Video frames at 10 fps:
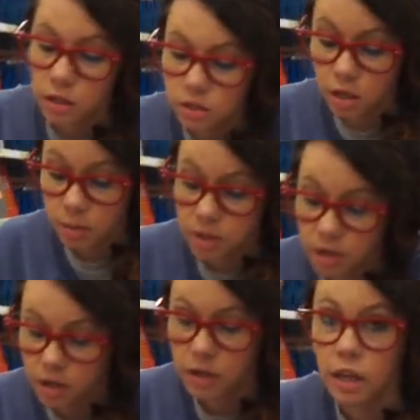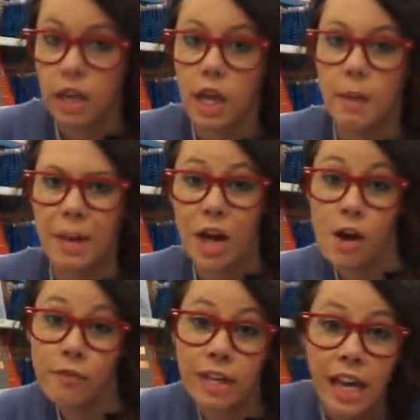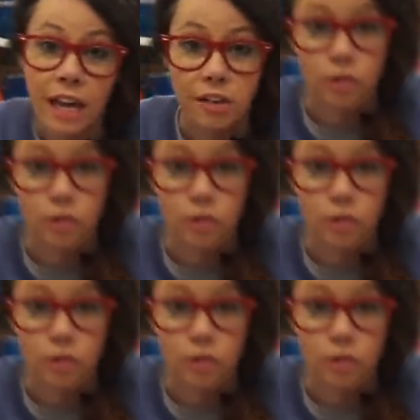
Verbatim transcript: Starbucks card, and my coffee candle.